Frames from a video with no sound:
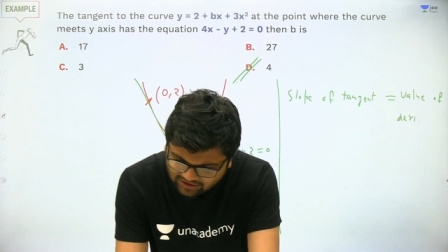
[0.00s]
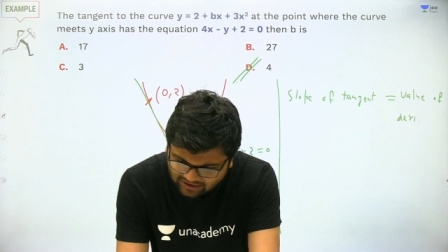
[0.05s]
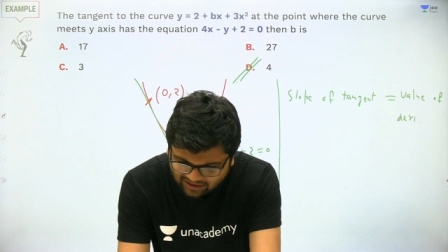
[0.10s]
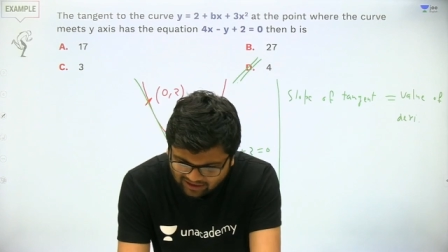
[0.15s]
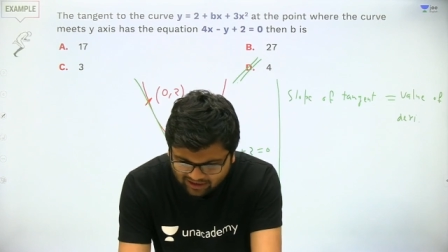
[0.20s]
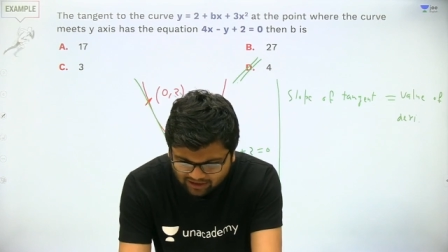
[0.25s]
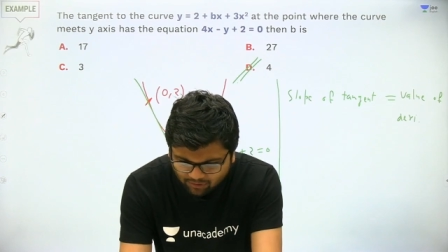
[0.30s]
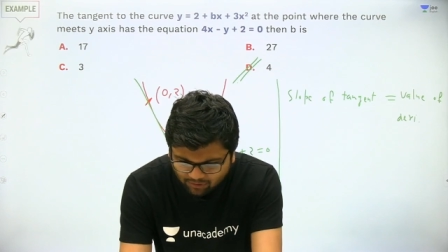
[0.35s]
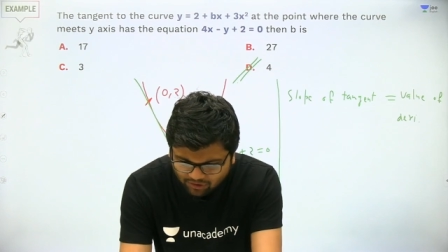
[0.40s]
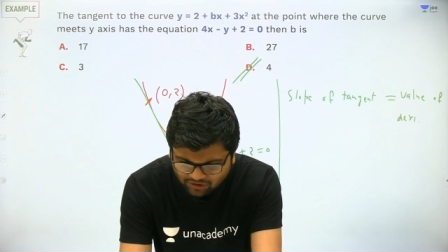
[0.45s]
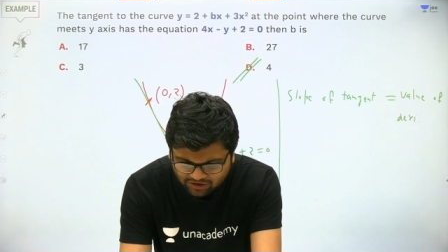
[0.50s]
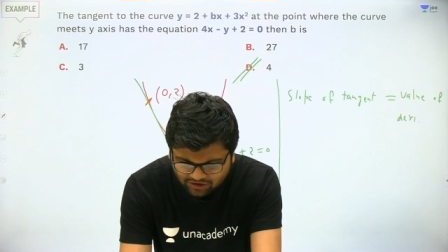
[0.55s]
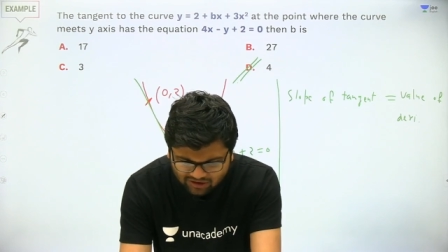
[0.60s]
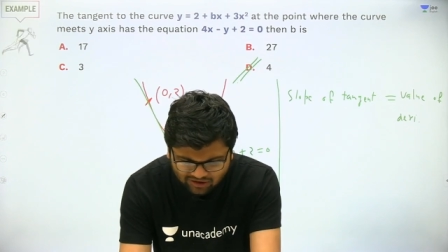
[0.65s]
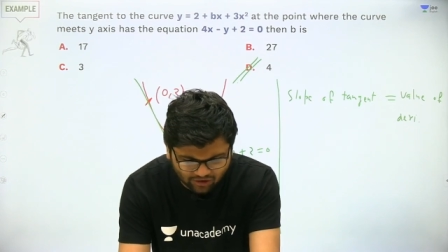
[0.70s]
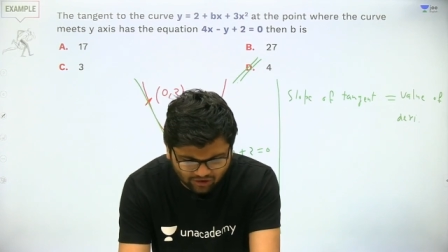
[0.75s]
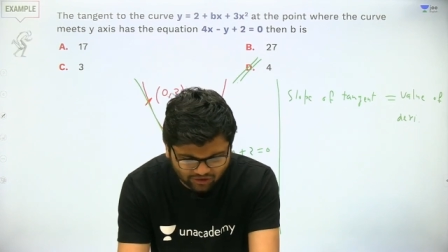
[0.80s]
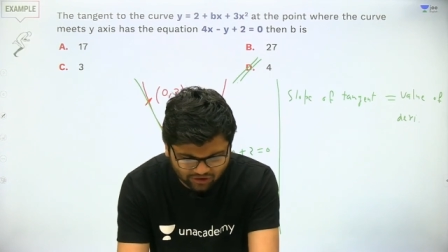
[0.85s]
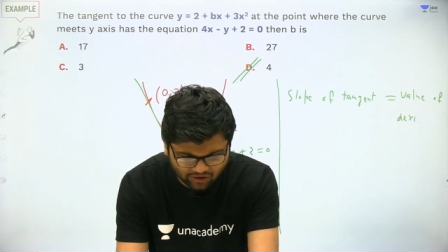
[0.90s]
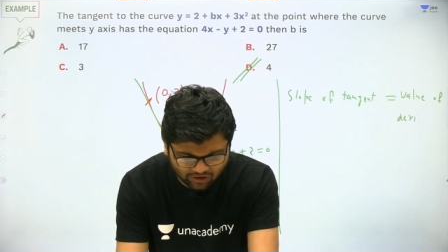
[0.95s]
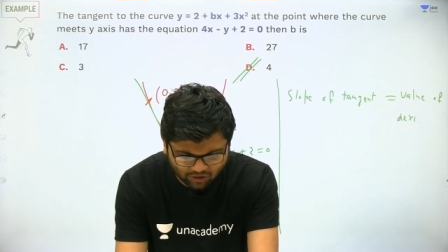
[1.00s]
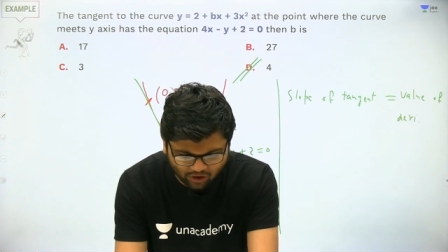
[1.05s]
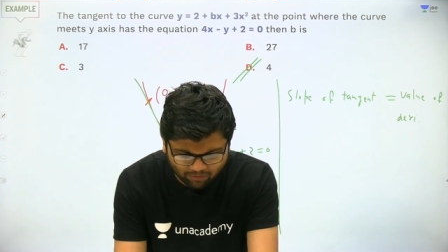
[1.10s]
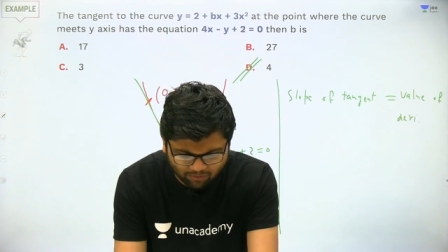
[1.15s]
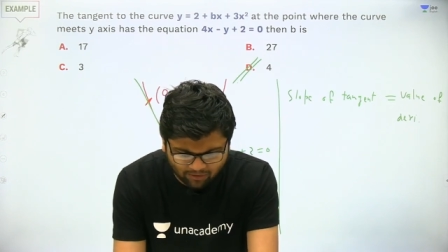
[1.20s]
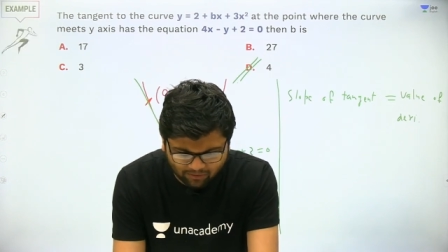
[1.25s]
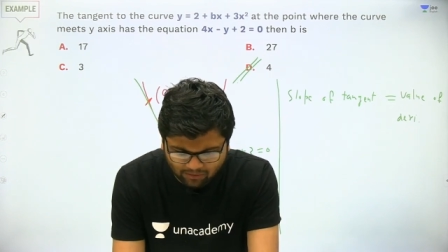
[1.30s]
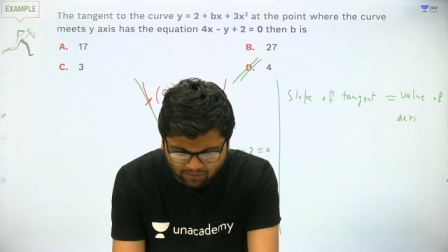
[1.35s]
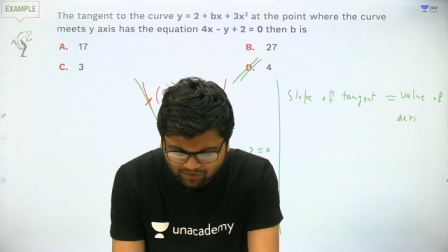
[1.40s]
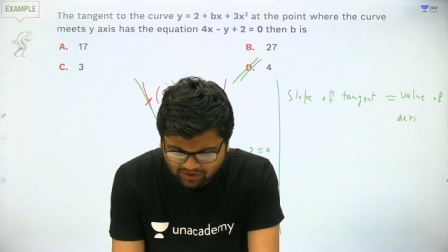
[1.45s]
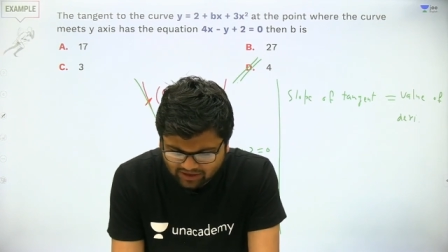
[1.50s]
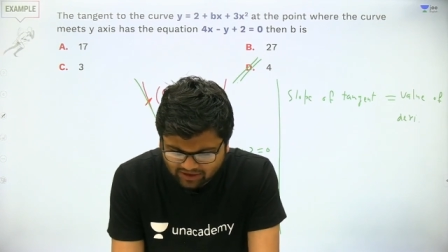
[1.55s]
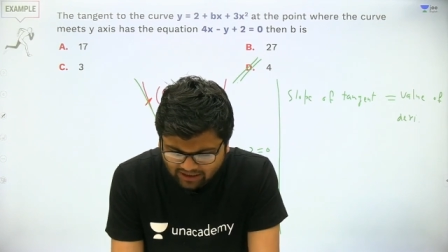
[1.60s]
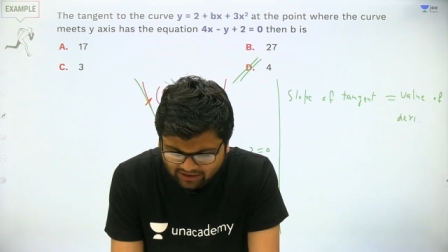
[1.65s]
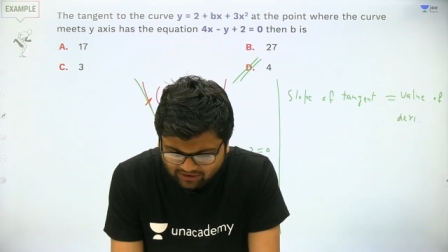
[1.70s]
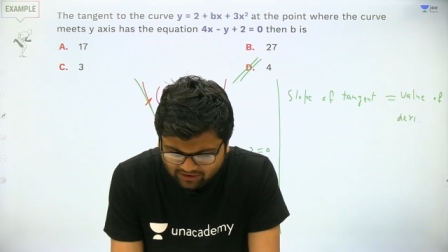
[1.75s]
Yeah, it was easy question, no problem with